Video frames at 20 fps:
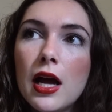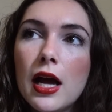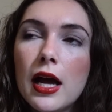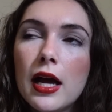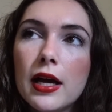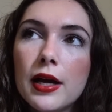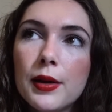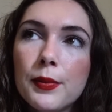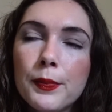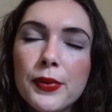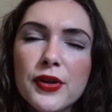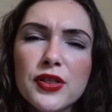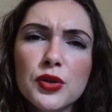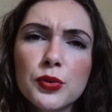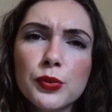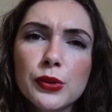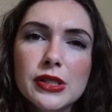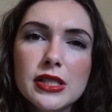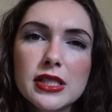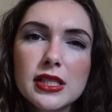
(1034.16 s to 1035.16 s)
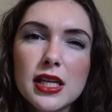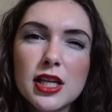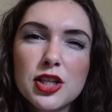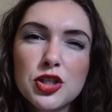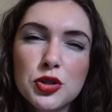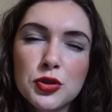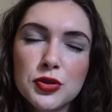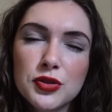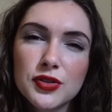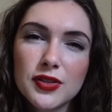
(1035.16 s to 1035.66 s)
But there was a
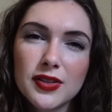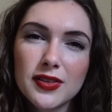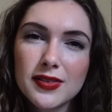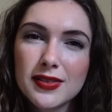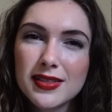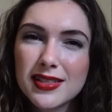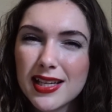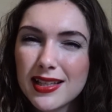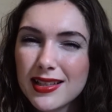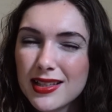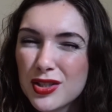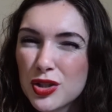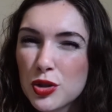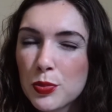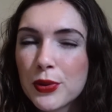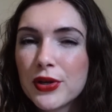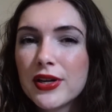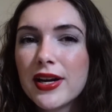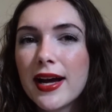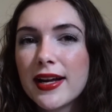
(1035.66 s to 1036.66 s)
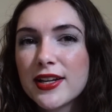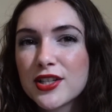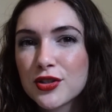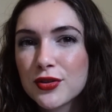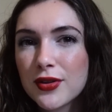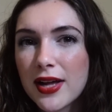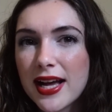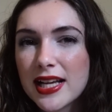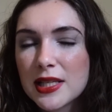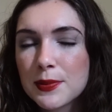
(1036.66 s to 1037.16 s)
slightly
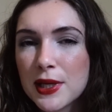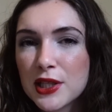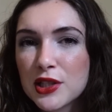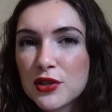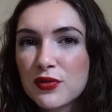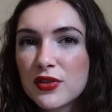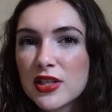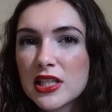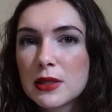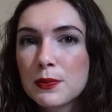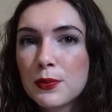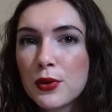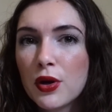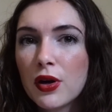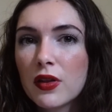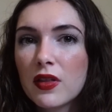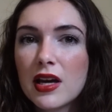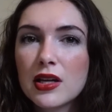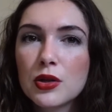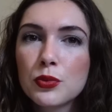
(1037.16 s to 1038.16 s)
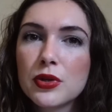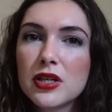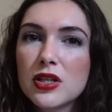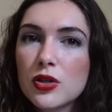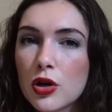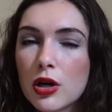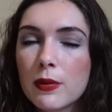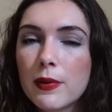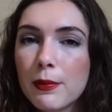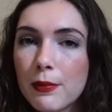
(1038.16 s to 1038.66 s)
supernatural aspect of this book that I don't want to
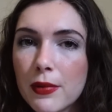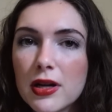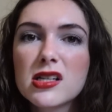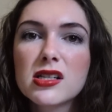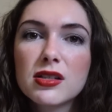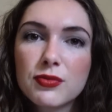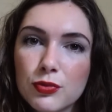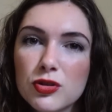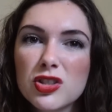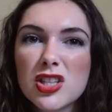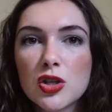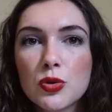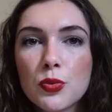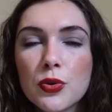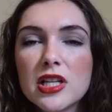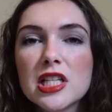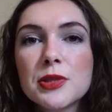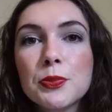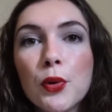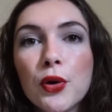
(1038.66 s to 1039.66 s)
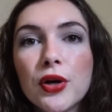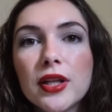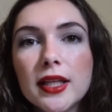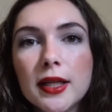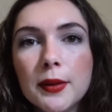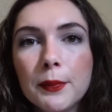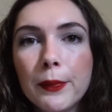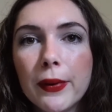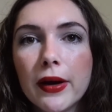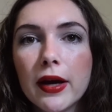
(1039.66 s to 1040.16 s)
talk about much because I don't want to spoil
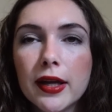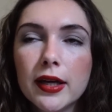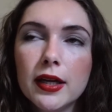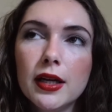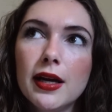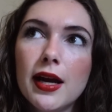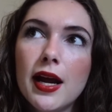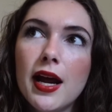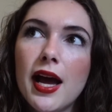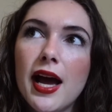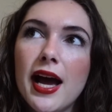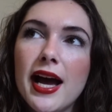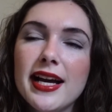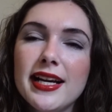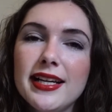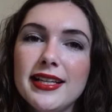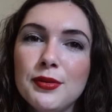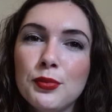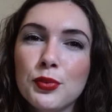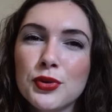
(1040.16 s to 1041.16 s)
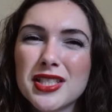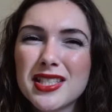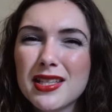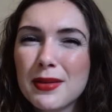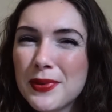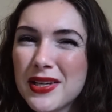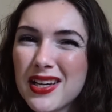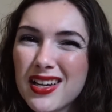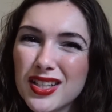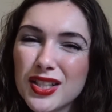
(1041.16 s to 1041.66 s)
it, but I was a
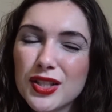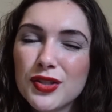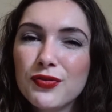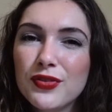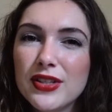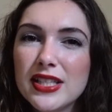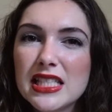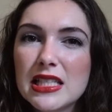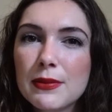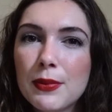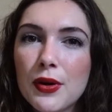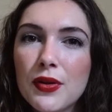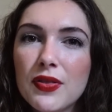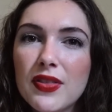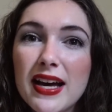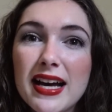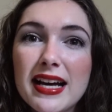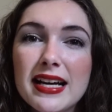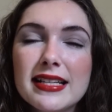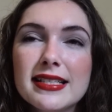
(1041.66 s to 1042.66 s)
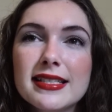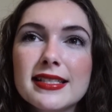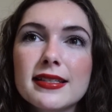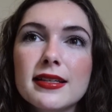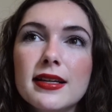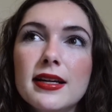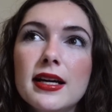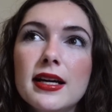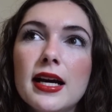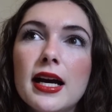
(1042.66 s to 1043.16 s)
bit unconvinced about that.
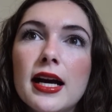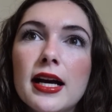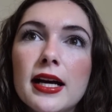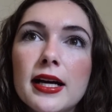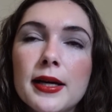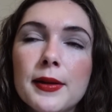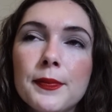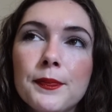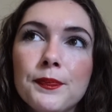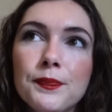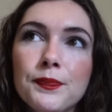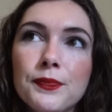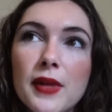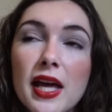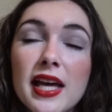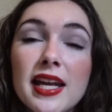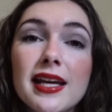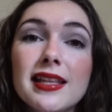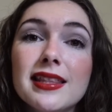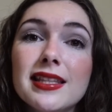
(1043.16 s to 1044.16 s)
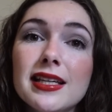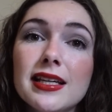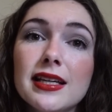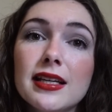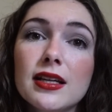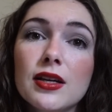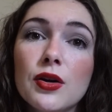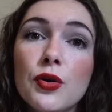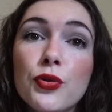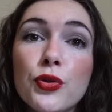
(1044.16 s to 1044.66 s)
And I
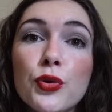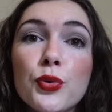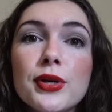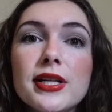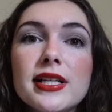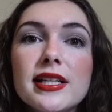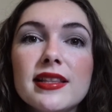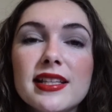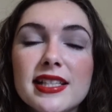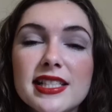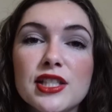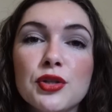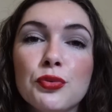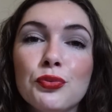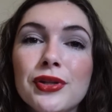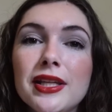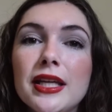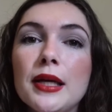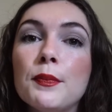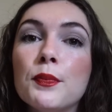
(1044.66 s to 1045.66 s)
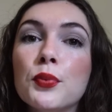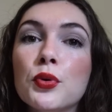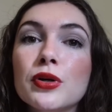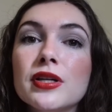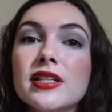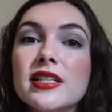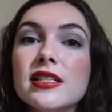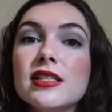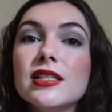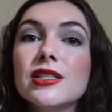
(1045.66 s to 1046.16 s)
think although this is a really
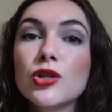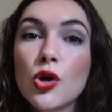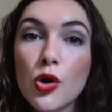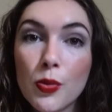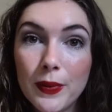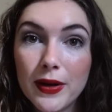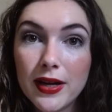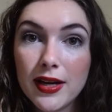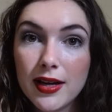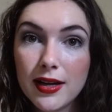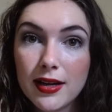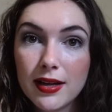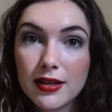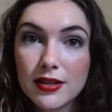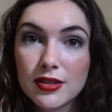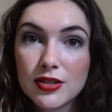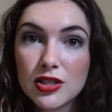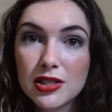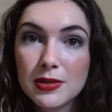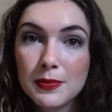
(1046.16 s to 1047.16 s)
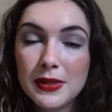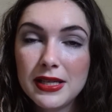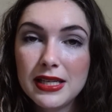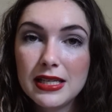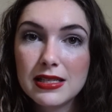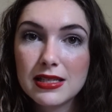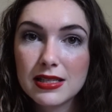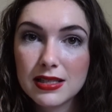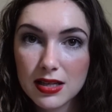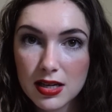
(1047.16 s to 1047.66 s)
important topic to
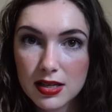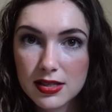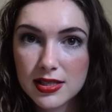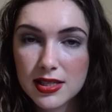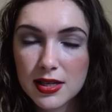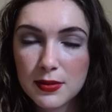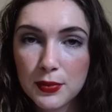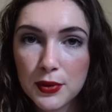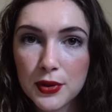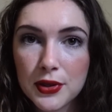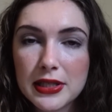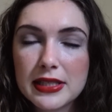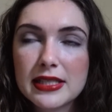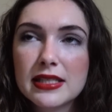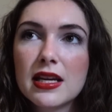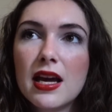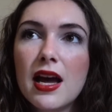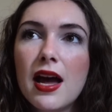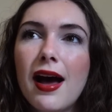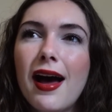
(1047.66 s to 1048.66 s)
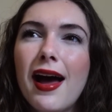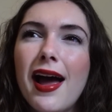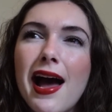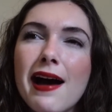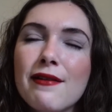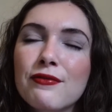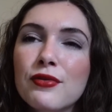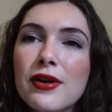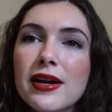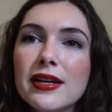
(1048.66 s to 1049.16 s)
be discussed in books, I
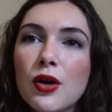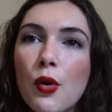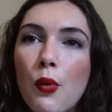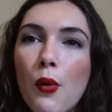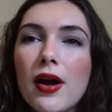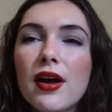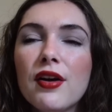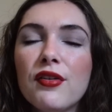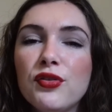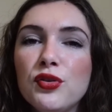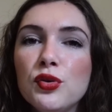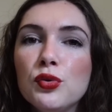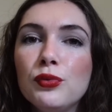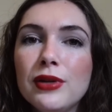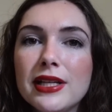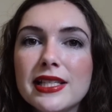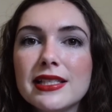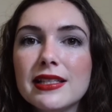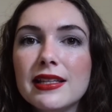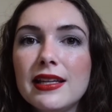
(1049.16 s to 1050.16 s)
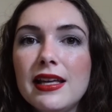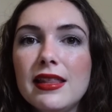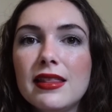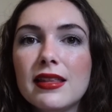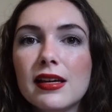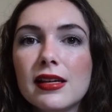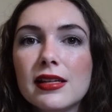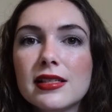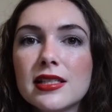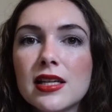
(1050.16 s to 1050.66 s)
have read quite a few recently
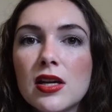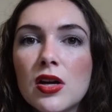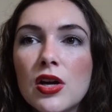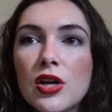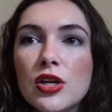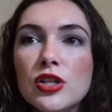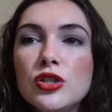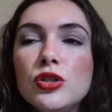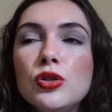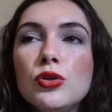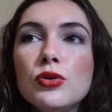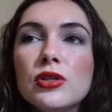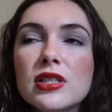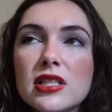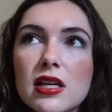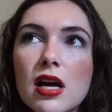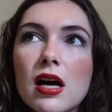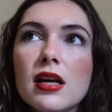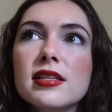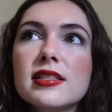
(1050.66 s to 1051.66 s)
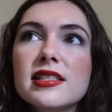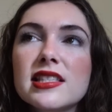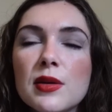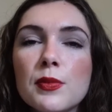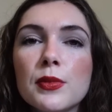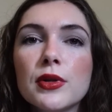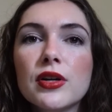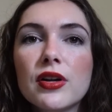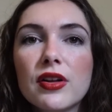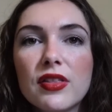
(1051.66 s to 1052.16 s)
that do discuss
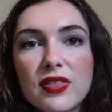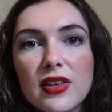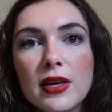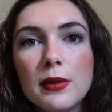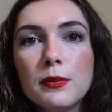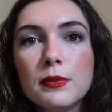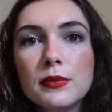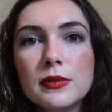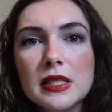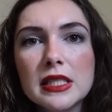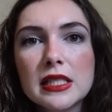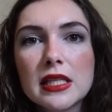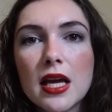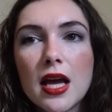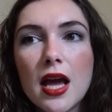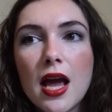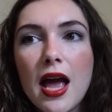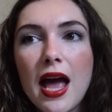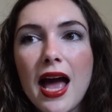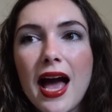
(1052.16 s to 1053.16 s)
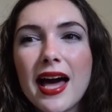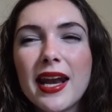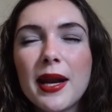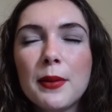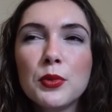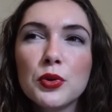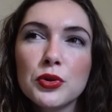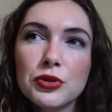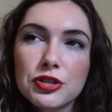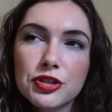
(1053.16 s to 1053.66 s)
similar themes, and
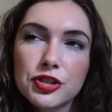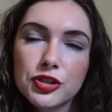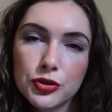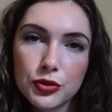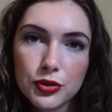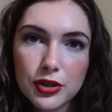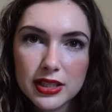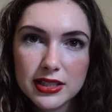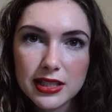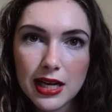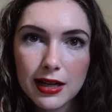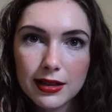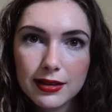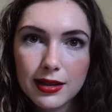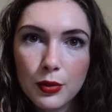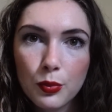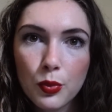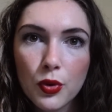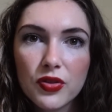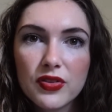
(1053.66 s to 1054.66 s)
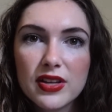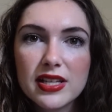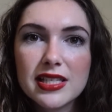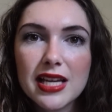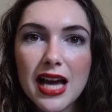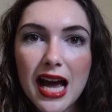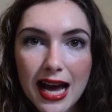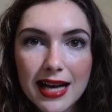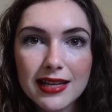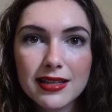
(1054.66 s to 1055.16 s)
I'm not sure exactly what this
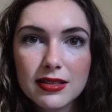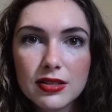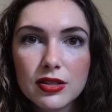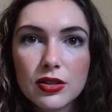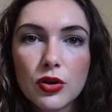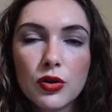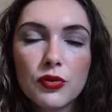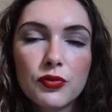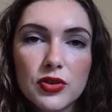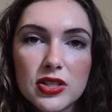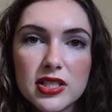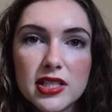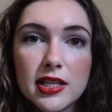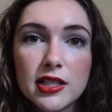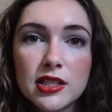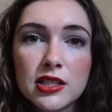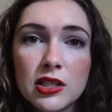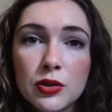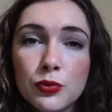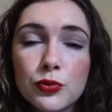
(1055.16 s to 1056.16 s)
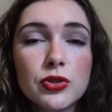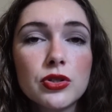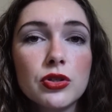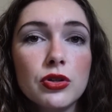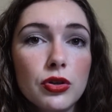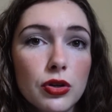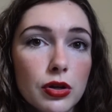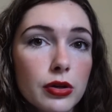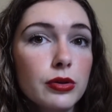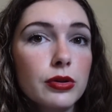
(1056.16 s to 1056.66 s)
added to the conversation that was
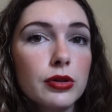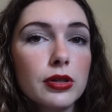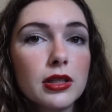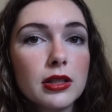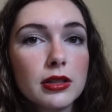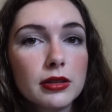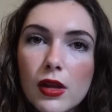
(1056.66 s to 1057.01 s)
new.